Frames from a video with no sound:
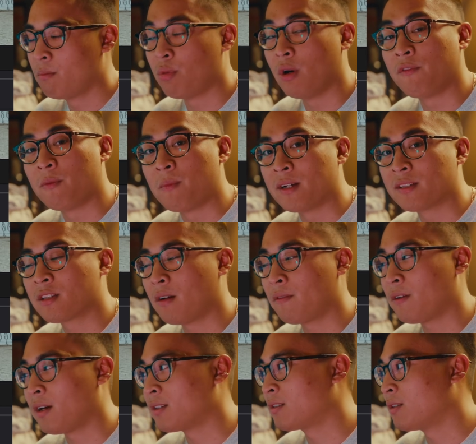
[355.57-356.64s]
But for my stuff
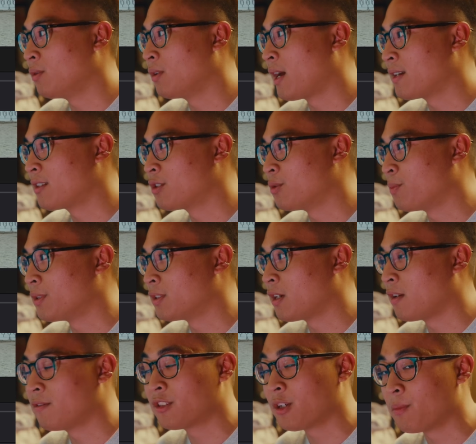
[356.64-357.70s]
I still like to
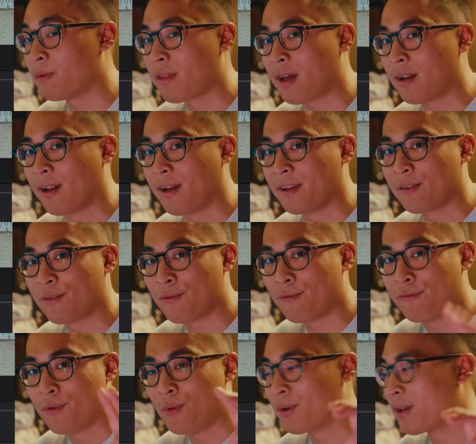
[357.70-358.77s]
preserve some of that like
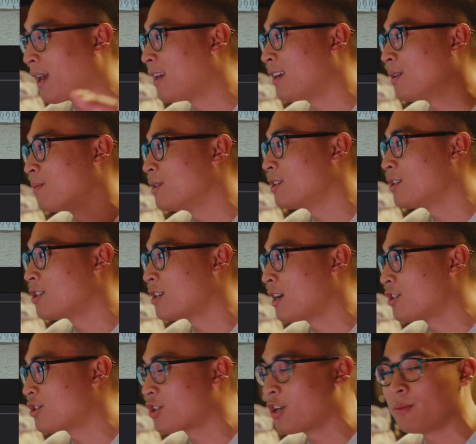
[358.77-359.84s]
4K image
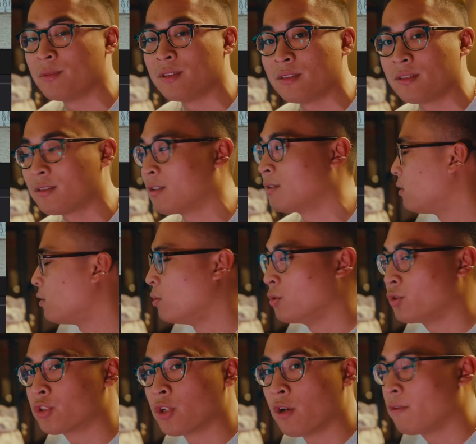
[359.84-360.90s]
and sharpness. So
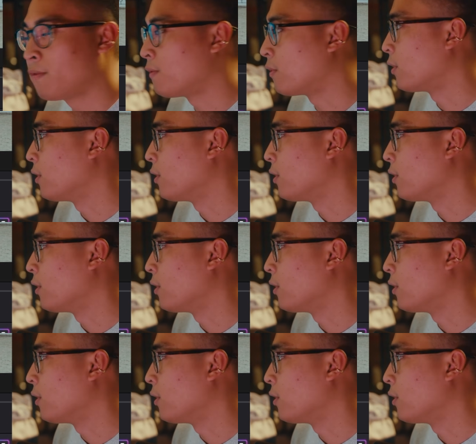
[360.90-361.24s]
also for